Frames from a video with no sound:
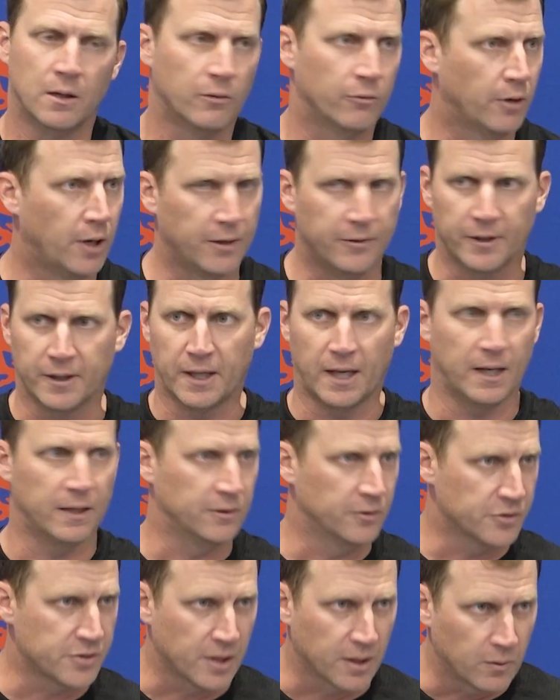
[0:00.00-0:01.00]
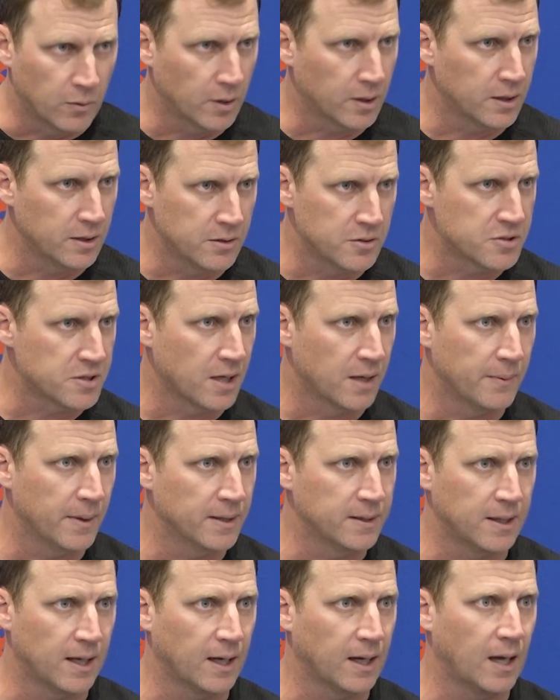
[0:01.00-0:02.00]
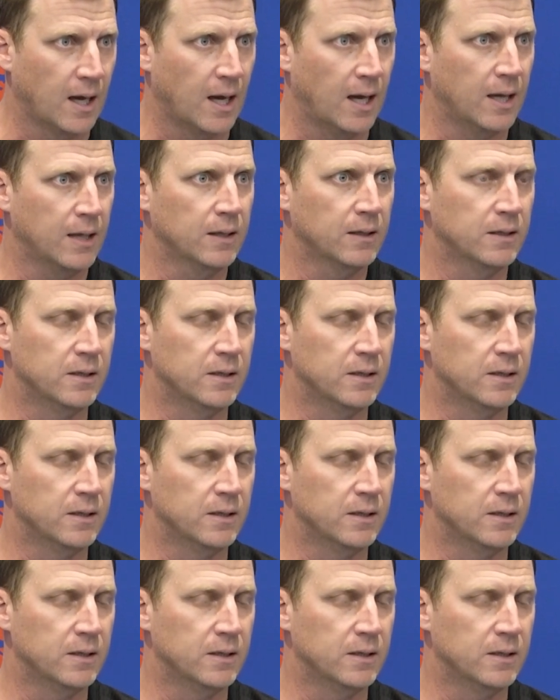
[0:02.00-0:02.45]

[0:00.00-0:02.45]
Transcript: Roderick Daniels, like, what can you say about that guy?